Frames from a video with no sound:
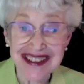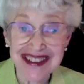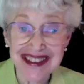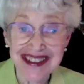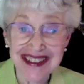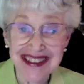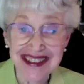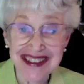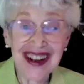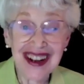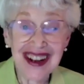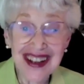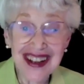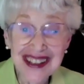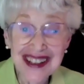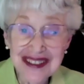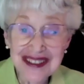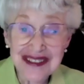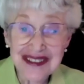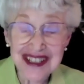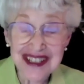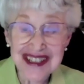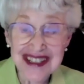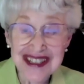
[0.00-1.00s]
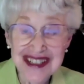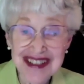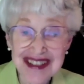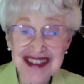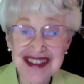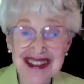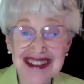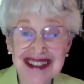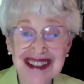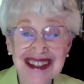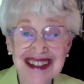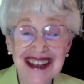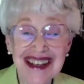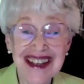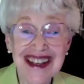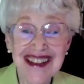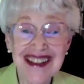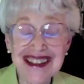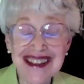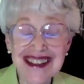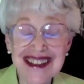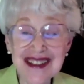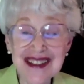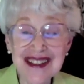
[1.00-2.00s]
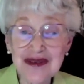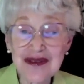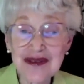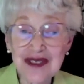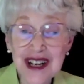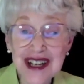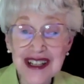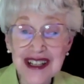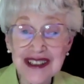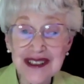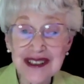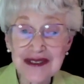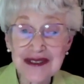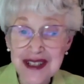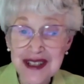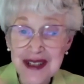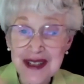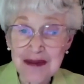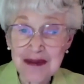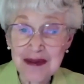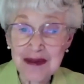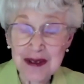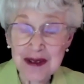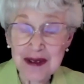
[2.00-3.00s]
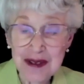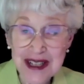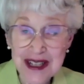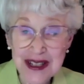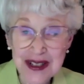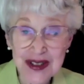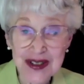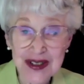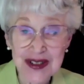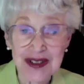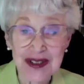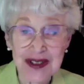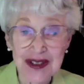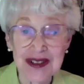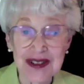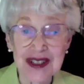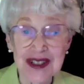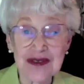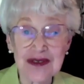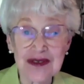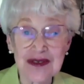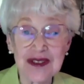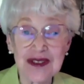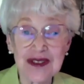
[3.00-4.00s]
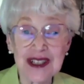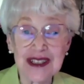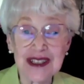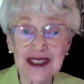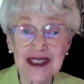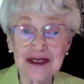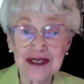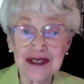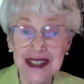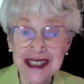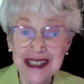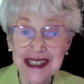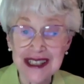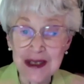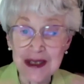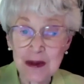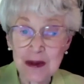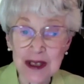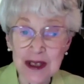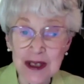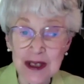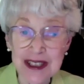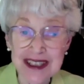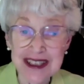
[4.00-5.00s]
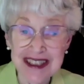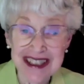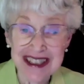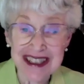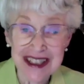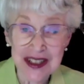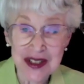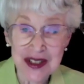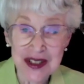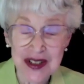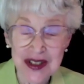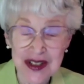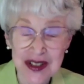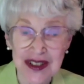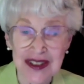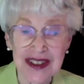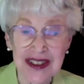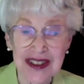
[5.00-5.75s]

All of us. This fog of separation, this fog of exploitation